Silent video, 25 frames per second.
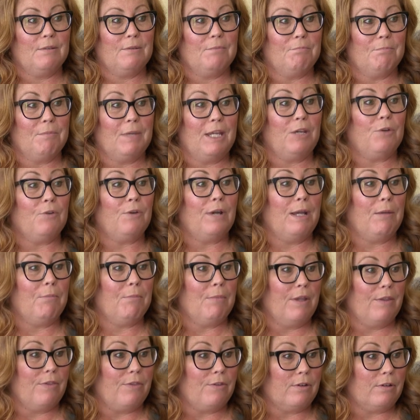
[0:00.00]
my
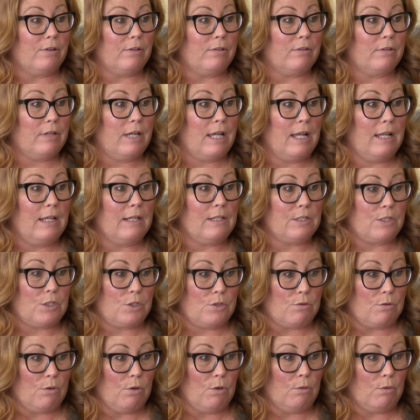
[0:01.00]
grandmother had a
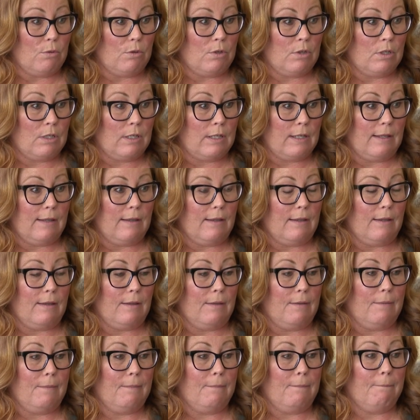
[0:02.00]
stroke
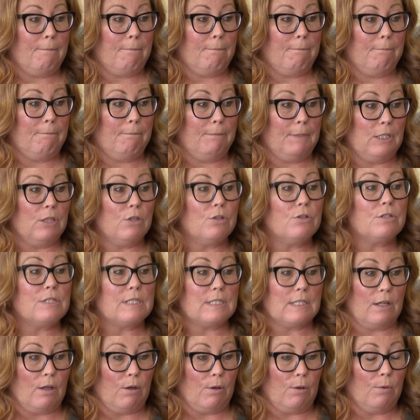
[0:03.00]
um,
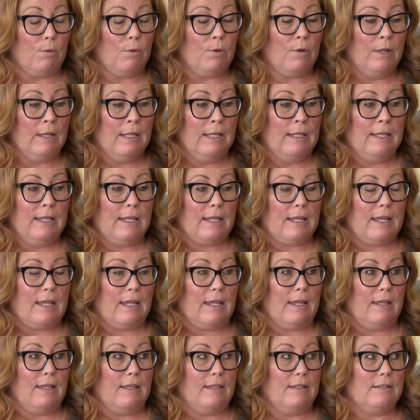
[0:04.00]
years ago
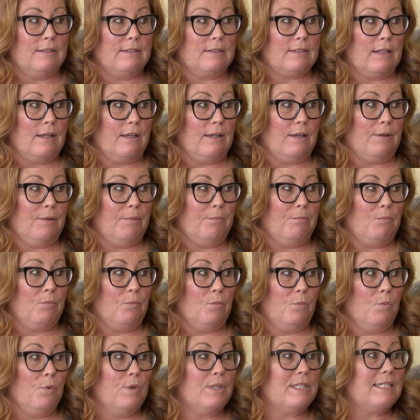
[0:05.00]
and um,
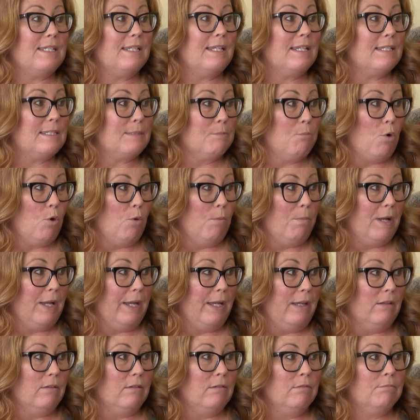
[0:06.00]
wasn't as
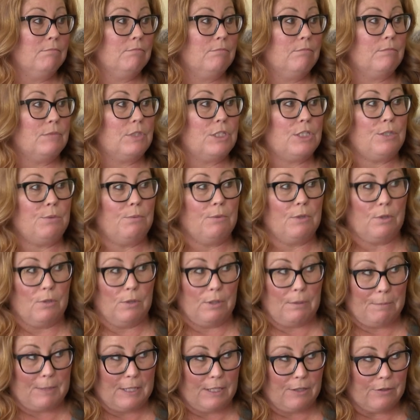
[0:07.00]
mobile. Yeah. She would go
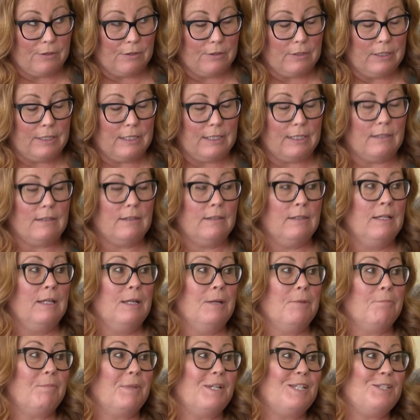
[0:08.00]
to bed early.
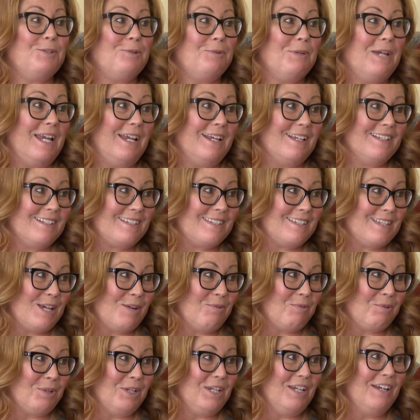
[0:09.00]
My two aunts
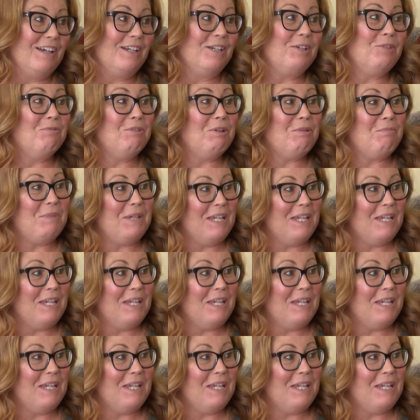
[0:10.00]
that were young would